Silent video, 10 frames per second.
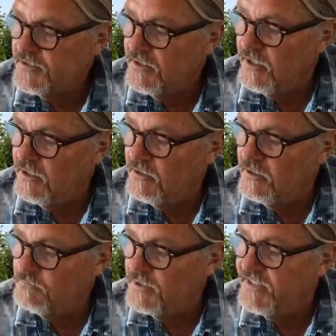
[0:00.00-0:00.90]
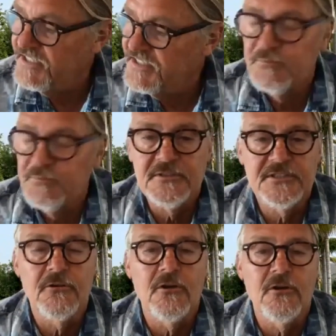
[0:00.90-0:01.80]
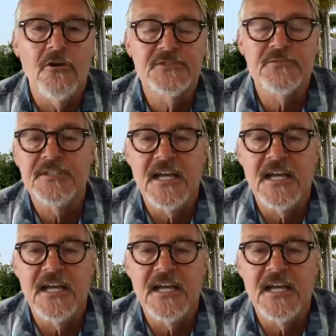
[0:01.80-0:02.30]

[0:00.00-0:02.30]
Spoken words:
and they typically grow between